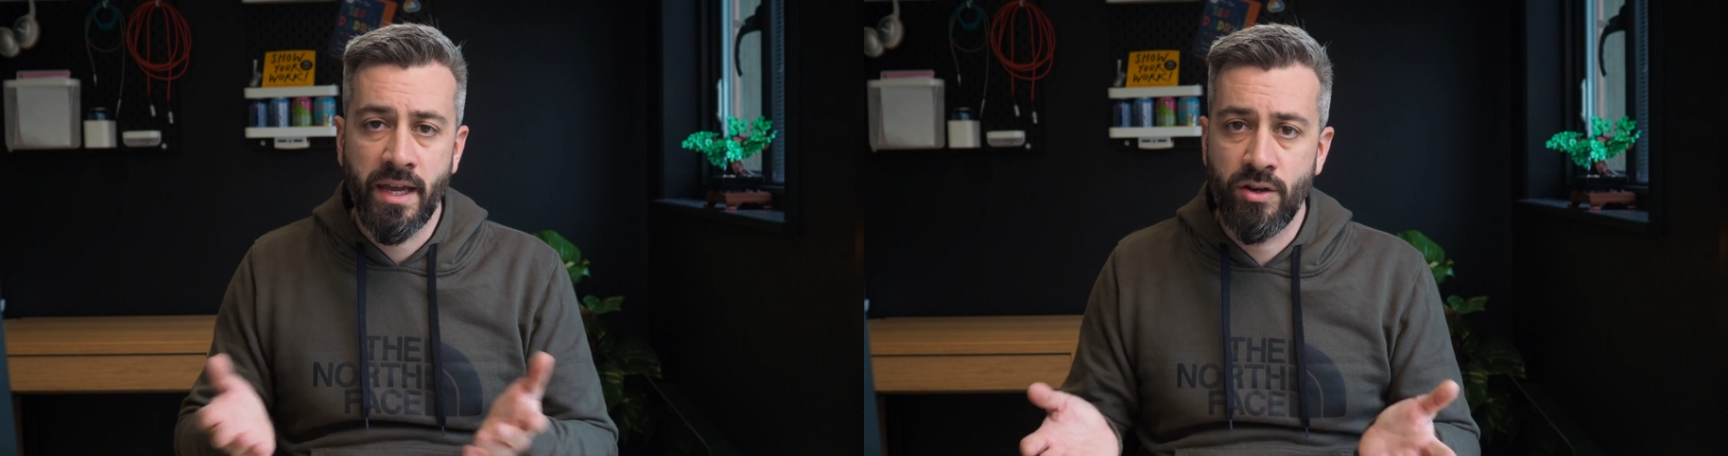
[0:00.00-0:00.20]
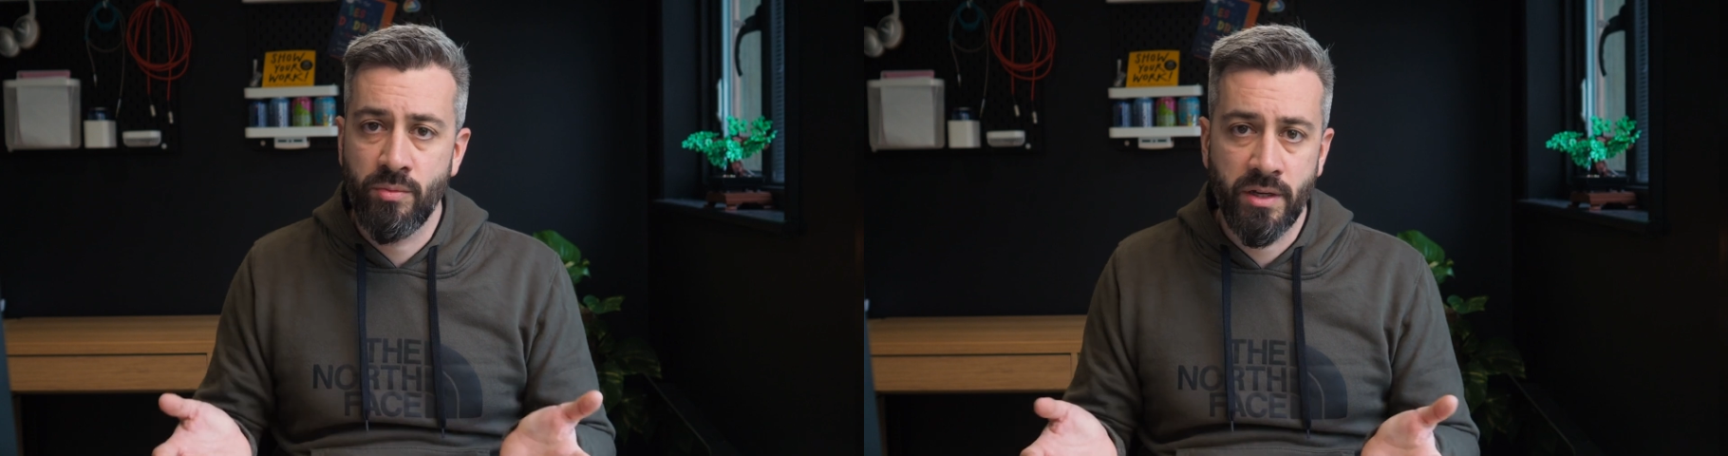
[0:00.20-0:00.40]

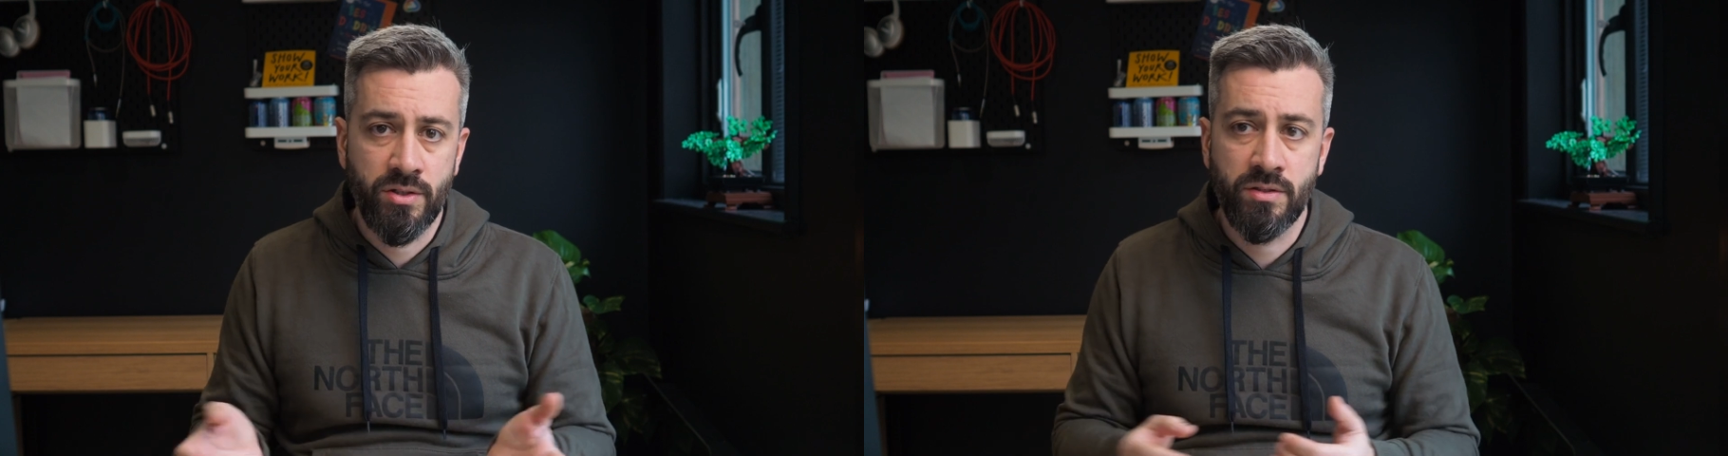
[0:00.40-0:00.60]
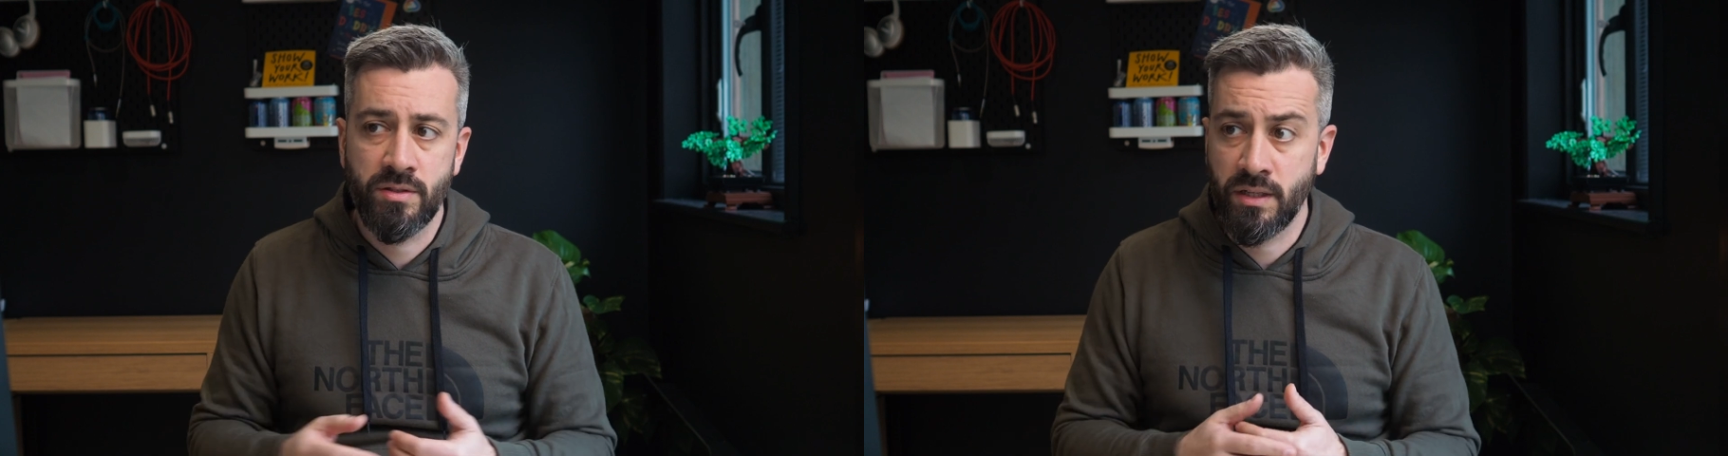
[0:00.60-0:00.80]
any
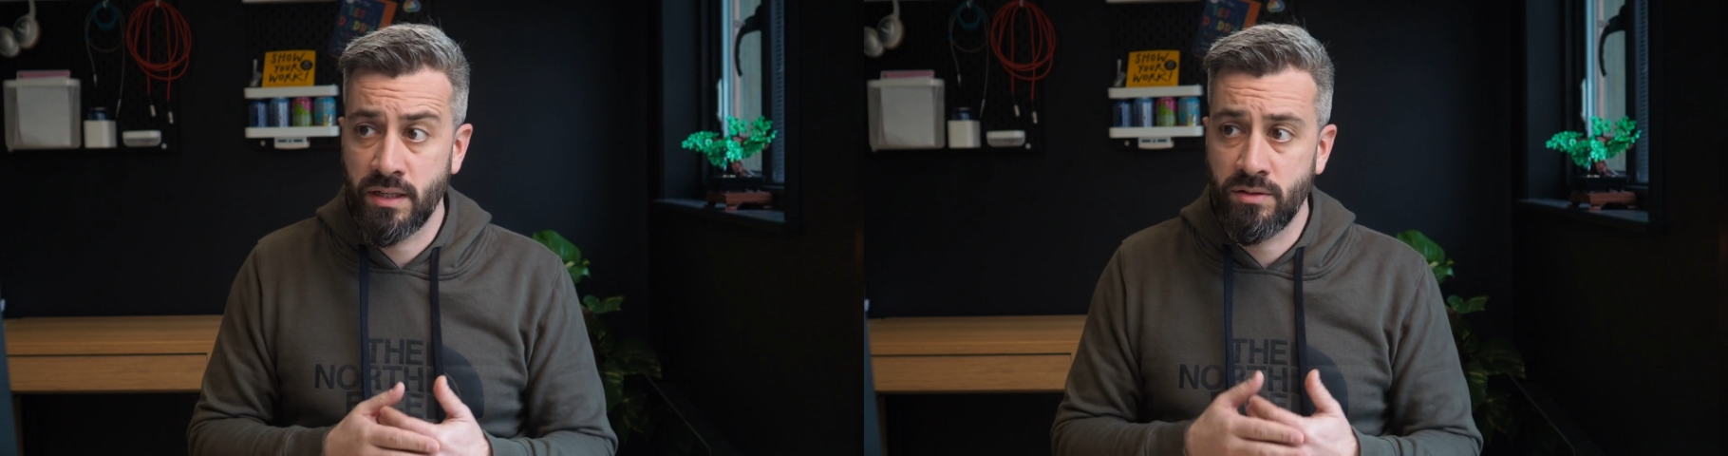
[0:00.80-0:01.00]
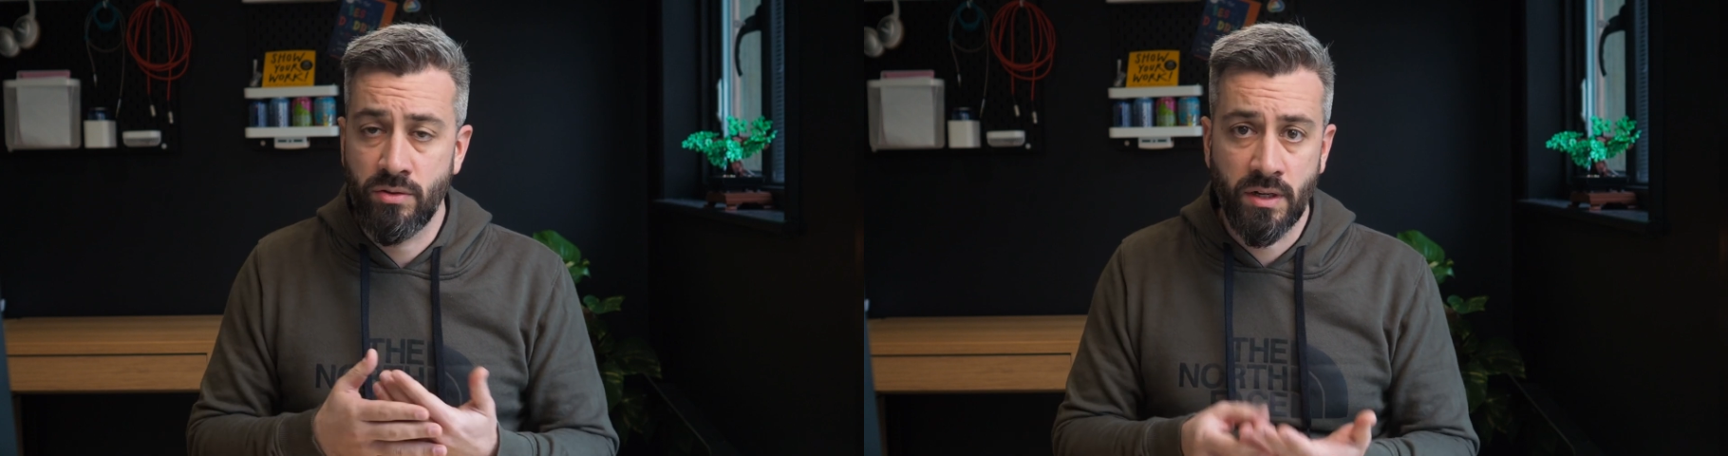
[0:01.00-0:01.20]
operations
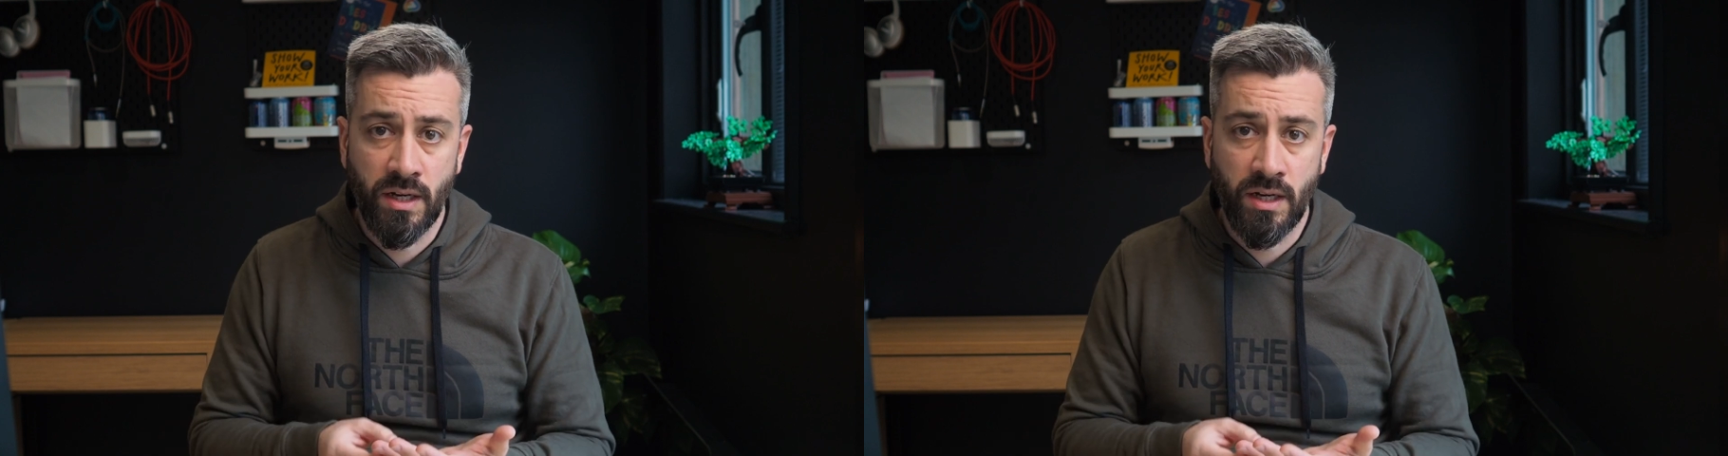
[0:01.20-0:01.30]
against your